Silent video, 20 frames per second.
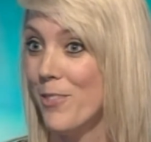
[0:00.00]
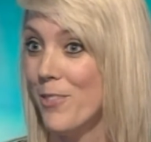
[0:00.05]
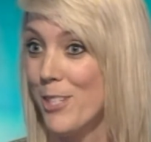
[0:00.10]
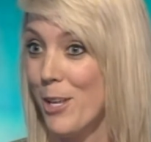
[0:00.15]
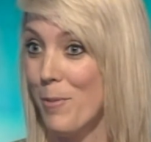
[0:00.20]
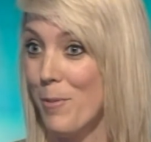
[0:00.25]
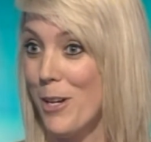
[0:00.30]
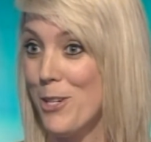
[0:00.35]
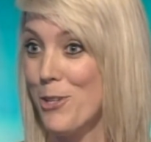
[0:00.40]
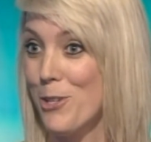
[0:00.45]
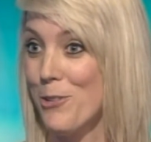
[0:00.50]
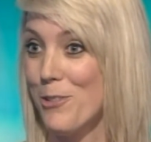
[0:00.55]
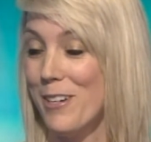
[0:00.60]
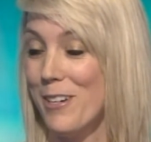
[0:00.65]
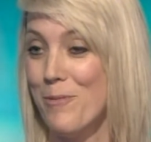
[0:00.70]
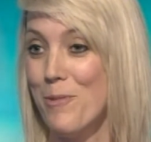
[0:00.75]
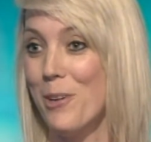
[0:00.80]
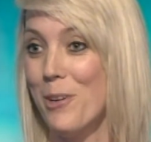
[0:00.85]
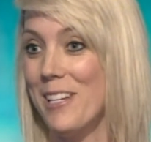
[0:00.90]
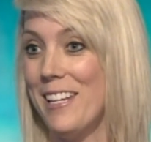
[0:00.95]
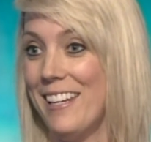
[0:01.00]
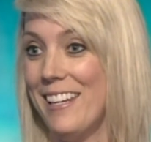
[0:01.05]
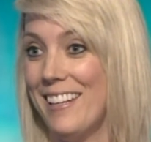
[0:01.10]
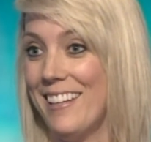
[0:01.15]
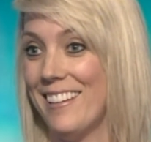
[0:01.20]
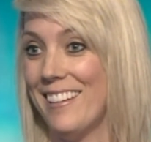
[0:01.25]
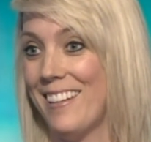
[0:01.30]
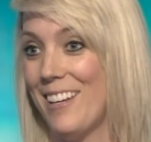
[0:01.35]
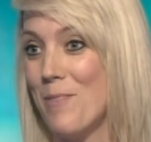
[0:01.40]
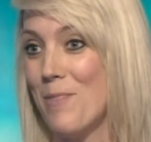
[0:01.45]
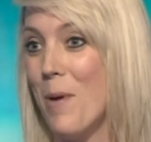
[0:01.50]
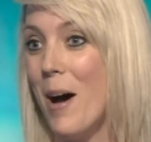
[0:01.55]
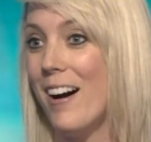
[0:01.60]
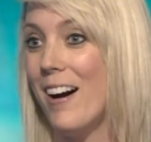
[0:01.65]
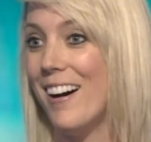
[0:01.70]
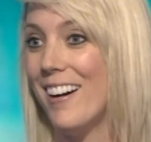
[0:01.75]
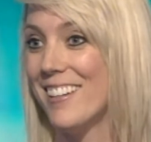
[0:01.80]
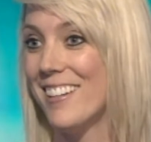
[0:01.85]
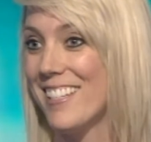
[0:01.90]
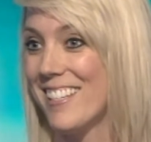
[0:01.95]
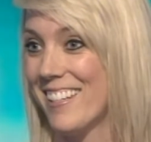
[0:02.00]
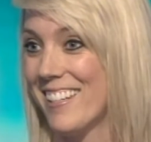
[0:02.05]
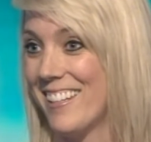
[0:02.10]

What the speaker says: So my children are 1 year apart.